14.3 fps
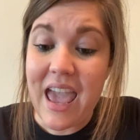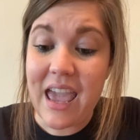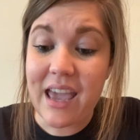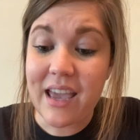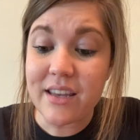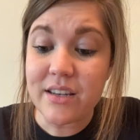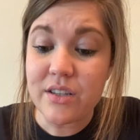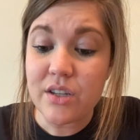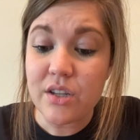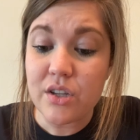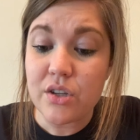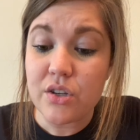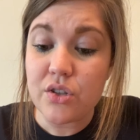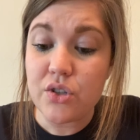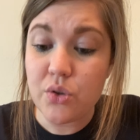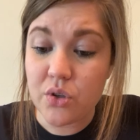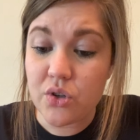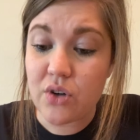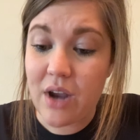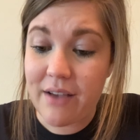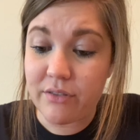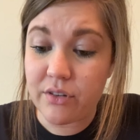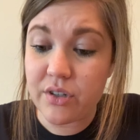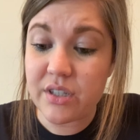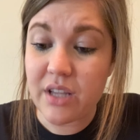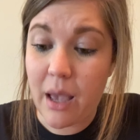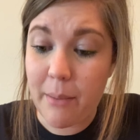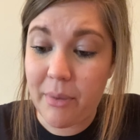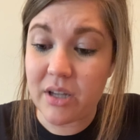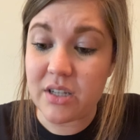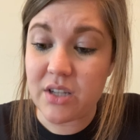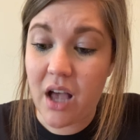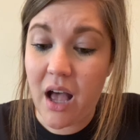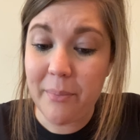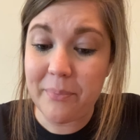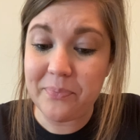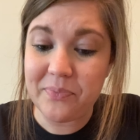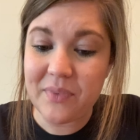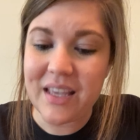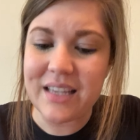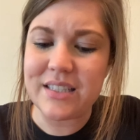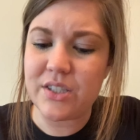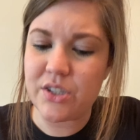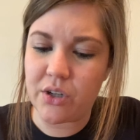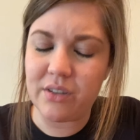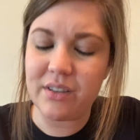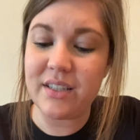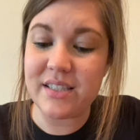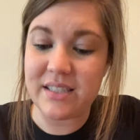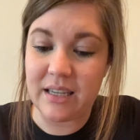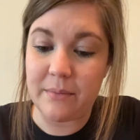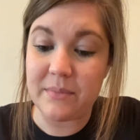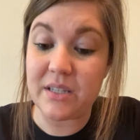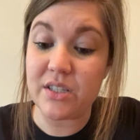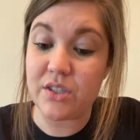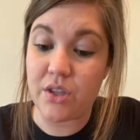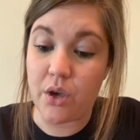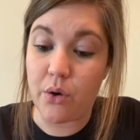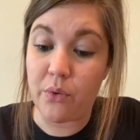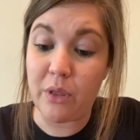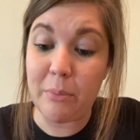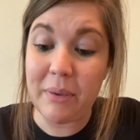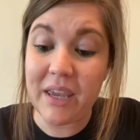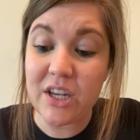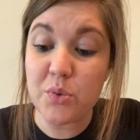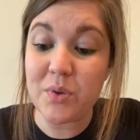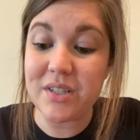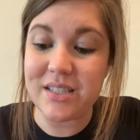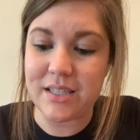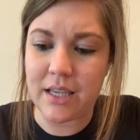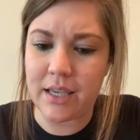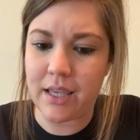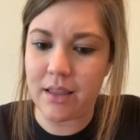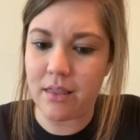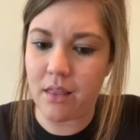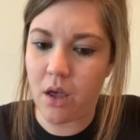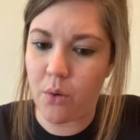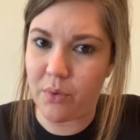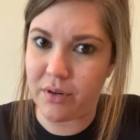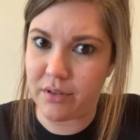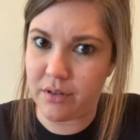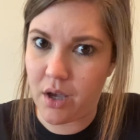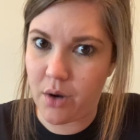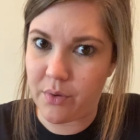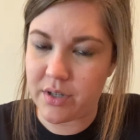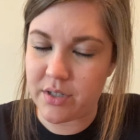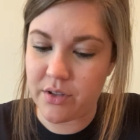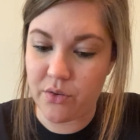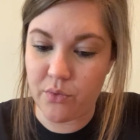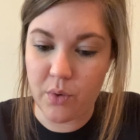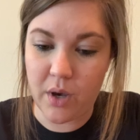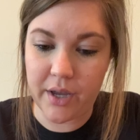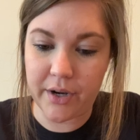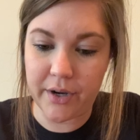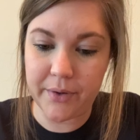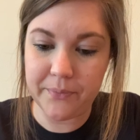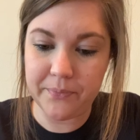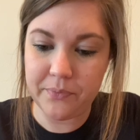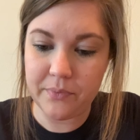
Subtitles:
And to the travelers up on top, it certainly seemed as though the peach were sinking lower and lower into the water.